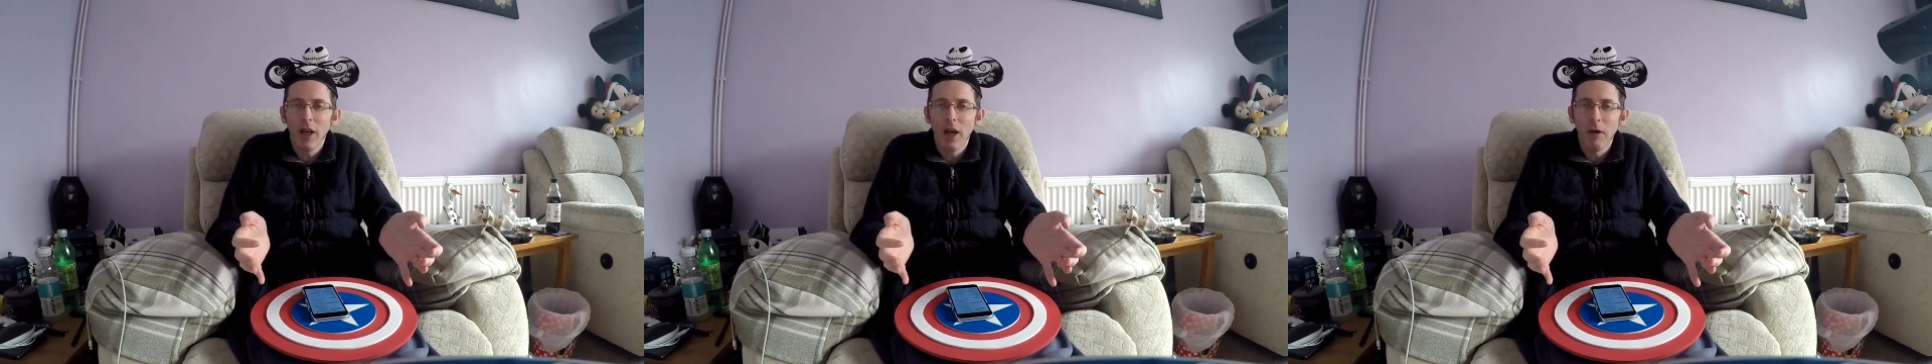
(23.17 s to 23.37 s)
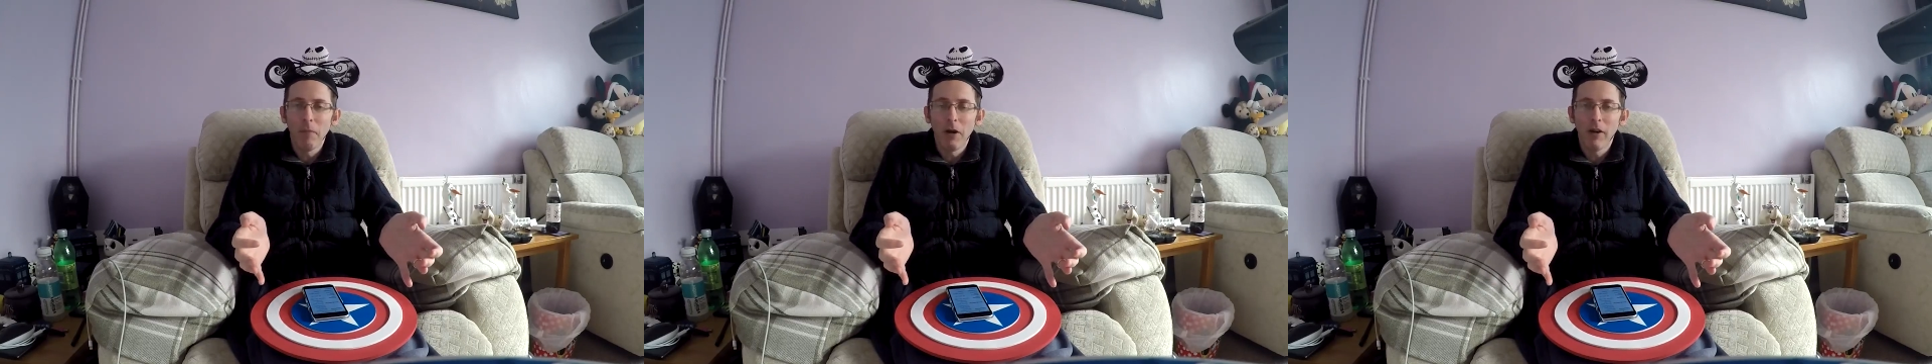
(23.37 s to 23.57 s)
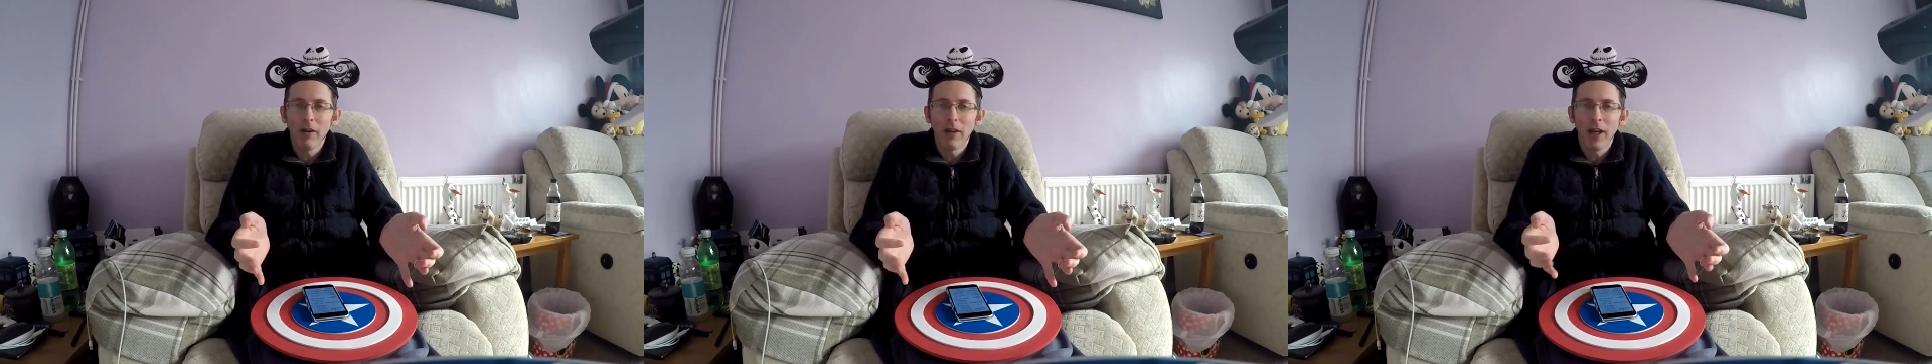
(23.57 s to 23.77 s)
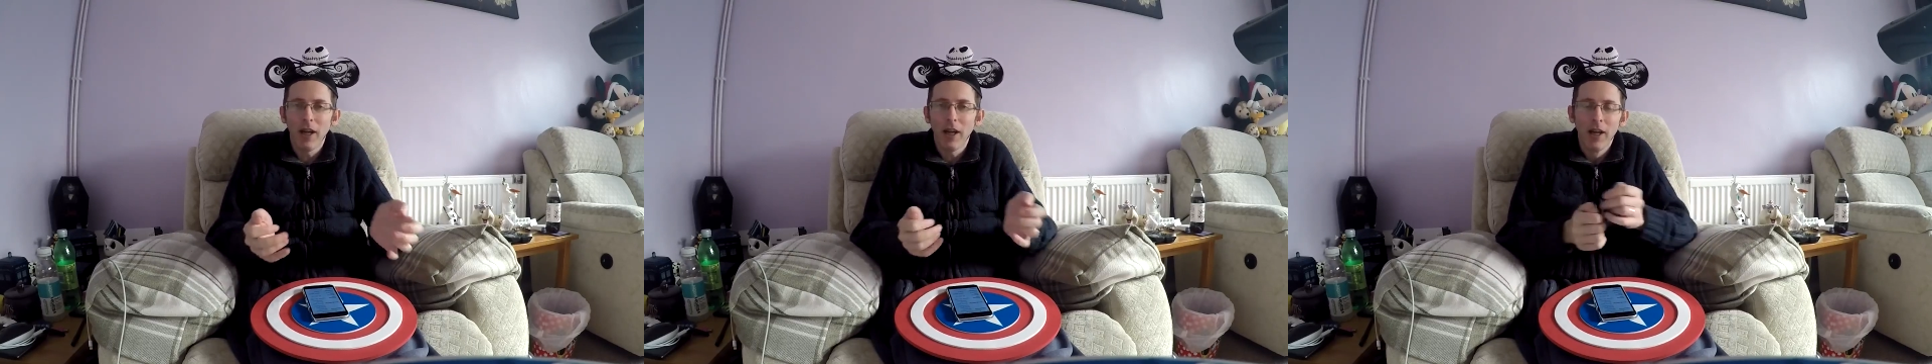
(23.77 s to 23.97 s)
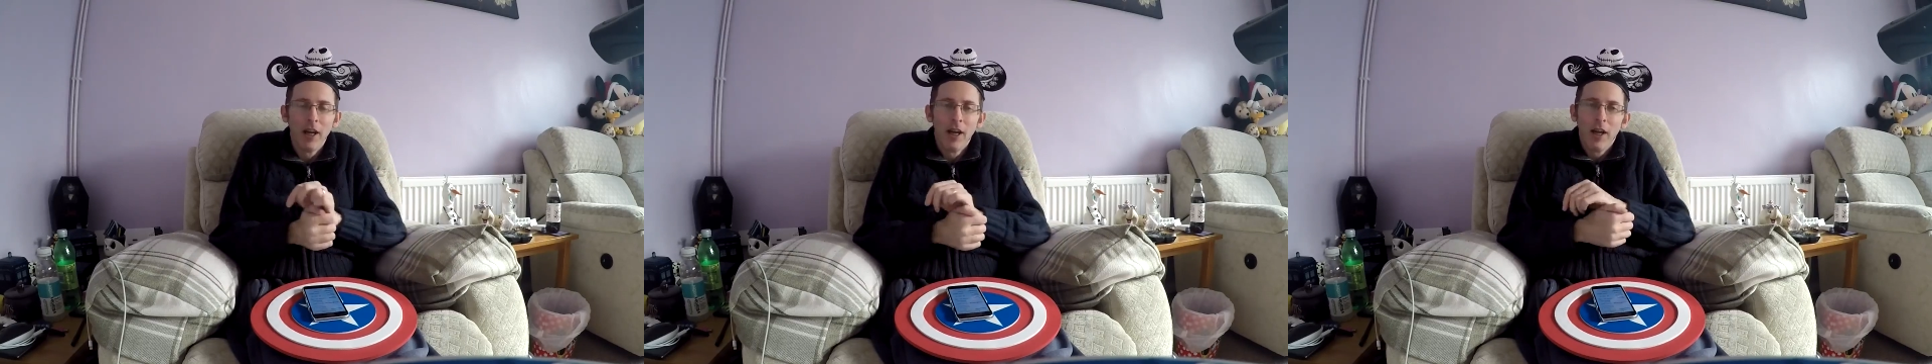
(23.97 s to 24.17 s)

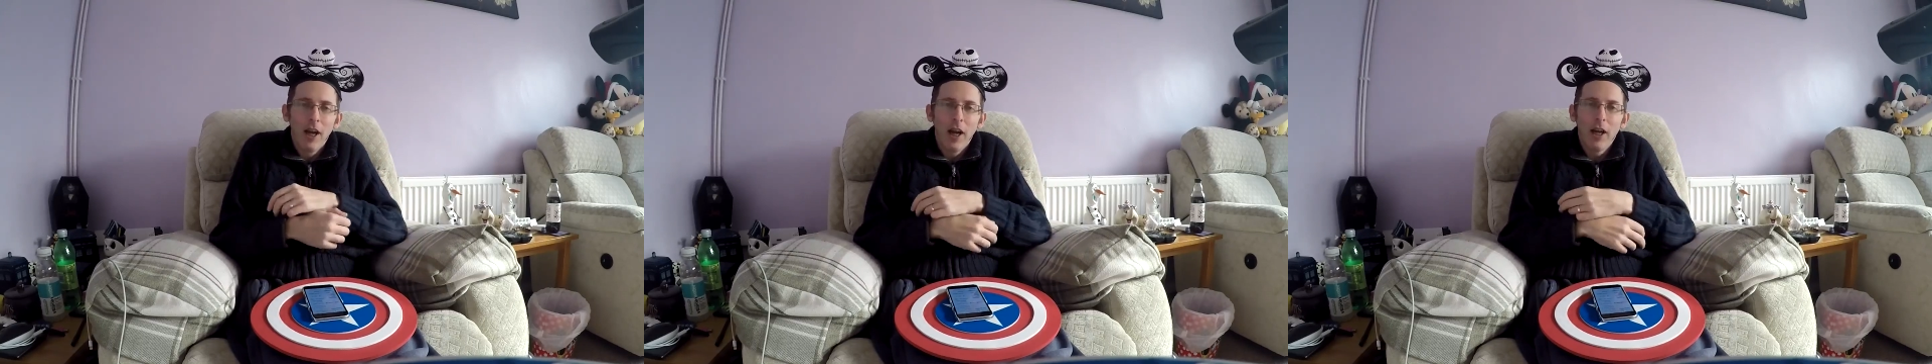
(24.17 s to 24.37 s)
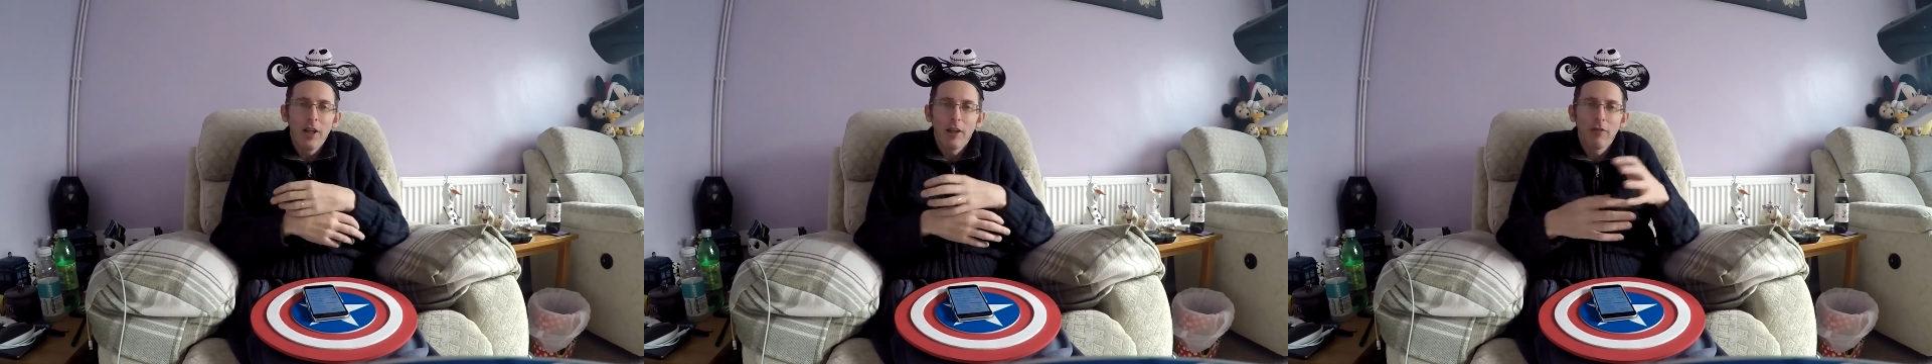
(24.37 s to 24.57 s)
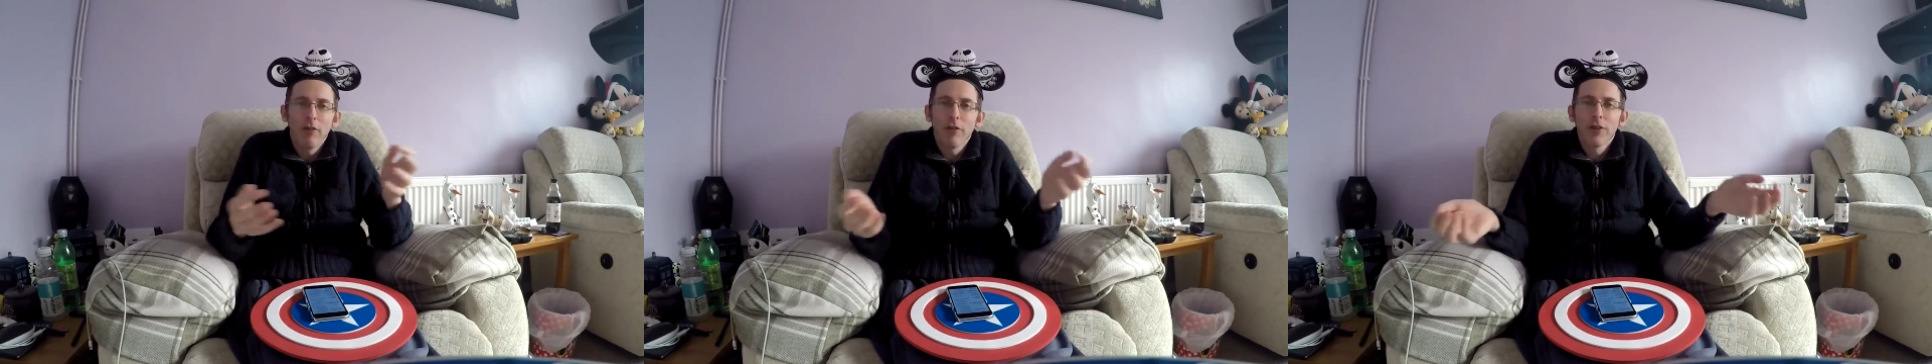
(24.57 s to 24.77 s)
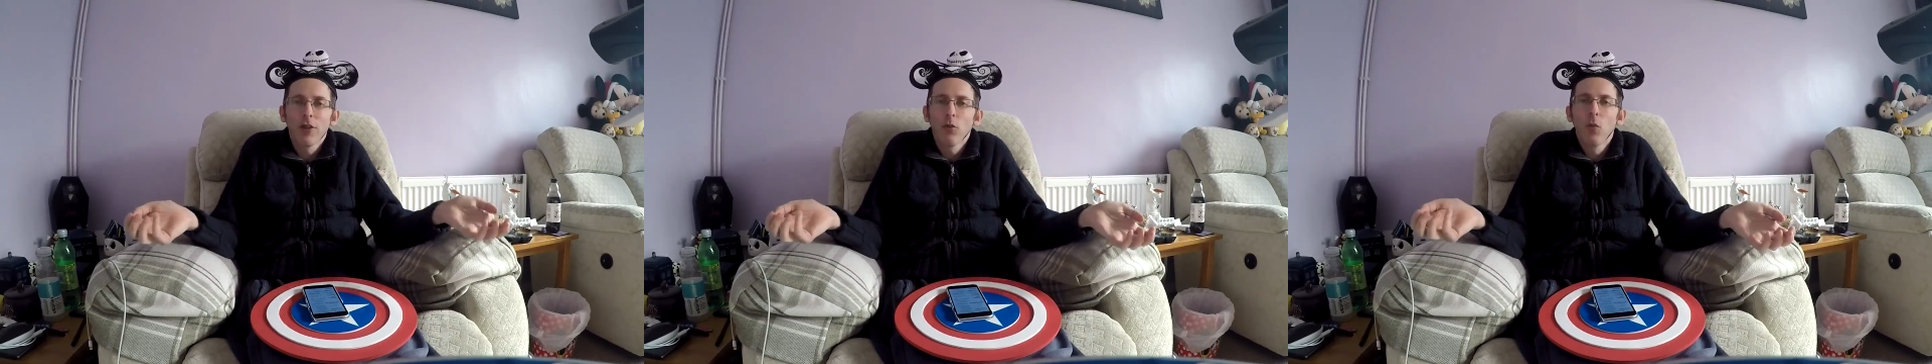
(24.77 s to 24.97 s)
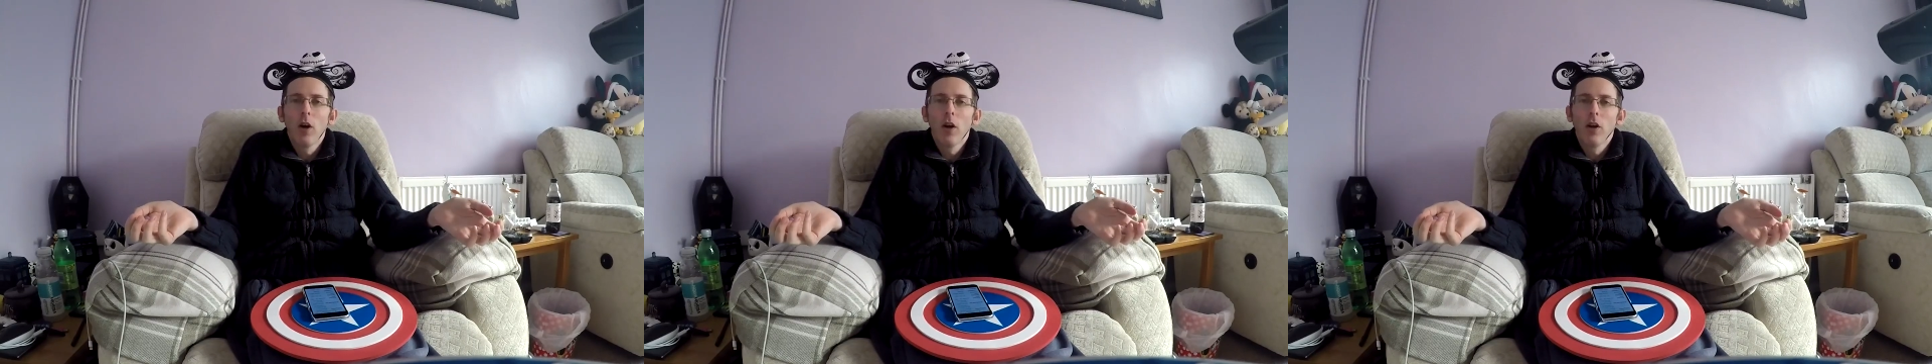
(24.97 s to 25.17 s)
America and across the
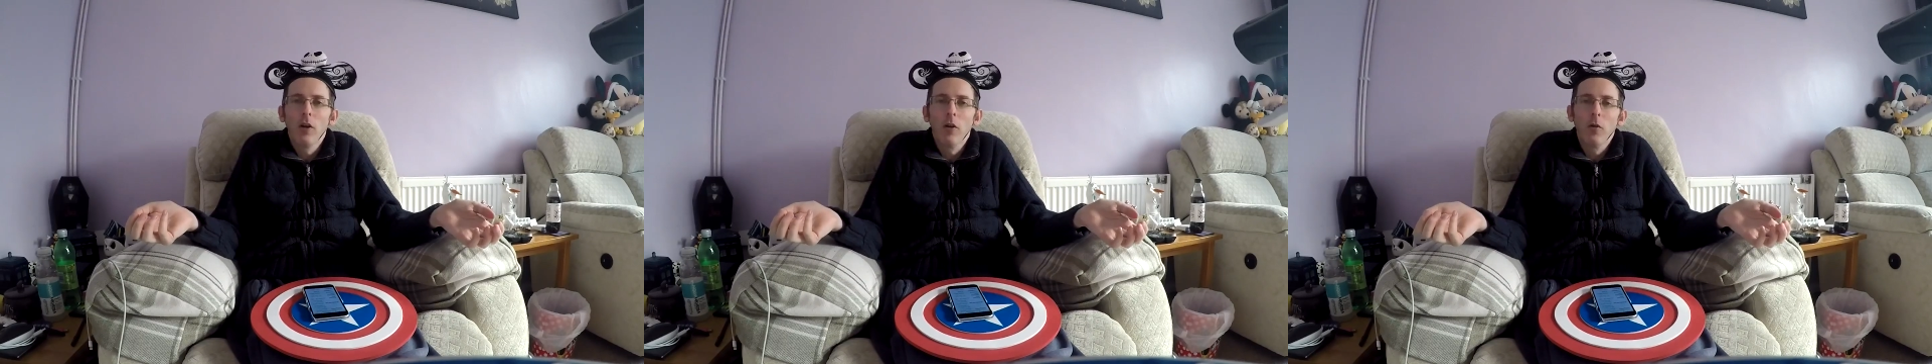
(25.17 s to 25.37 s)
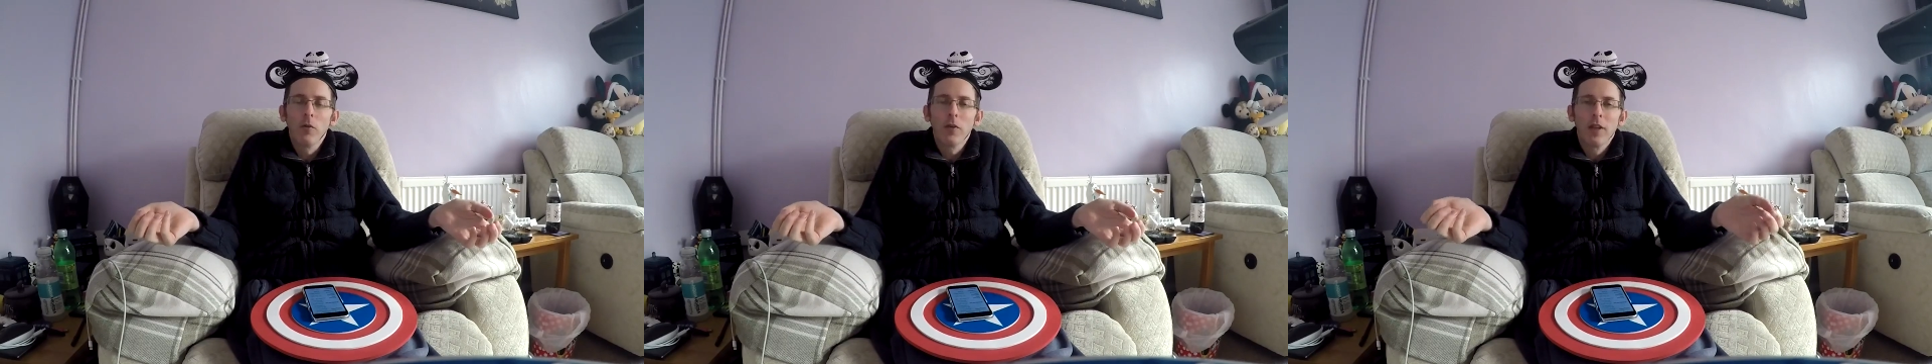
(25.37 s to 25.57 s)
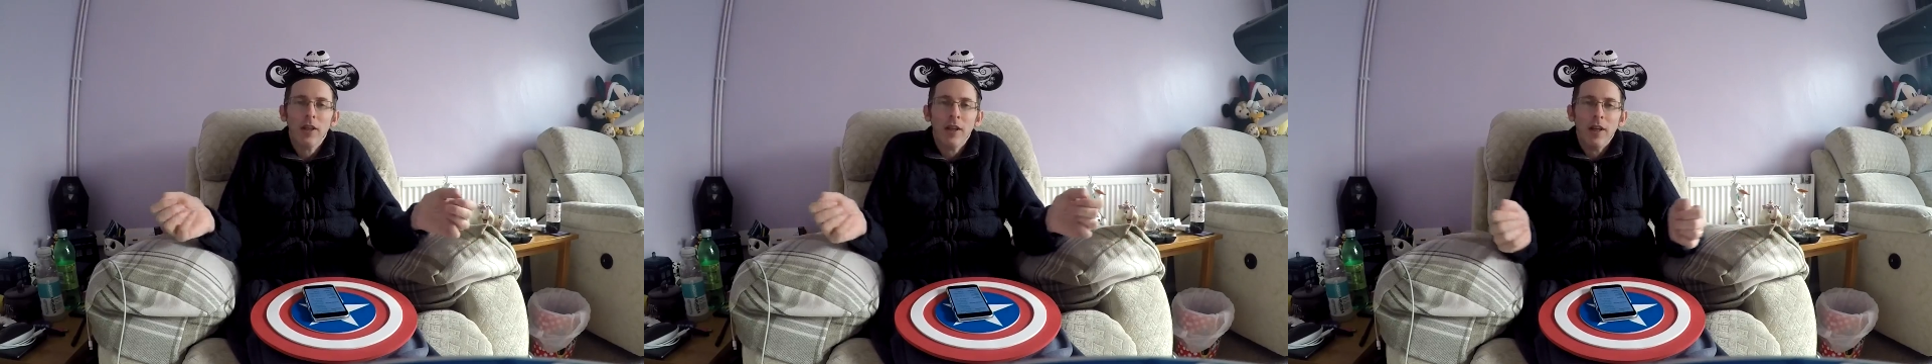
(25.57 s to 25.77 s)
world.